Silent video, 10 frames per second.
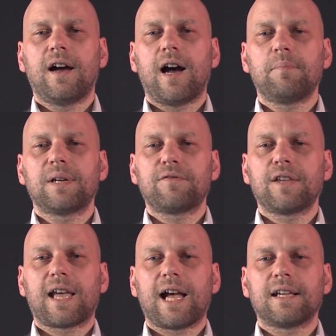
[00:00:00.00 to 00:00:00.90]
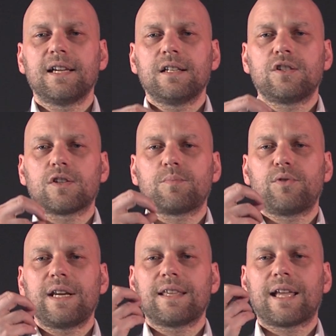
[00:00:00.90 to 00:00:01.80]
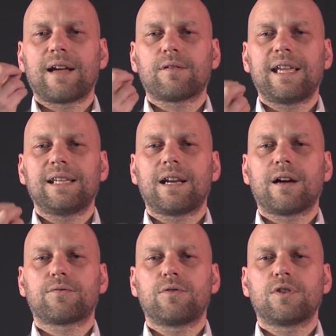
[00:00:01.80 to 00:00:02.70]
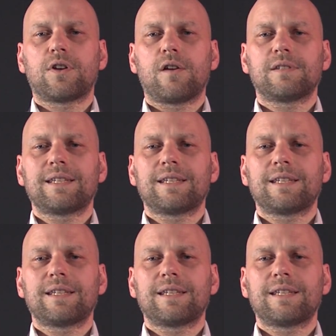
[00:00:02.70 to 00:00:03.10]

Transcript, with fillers: Um, but if you can, just breathing out in and out through the nose.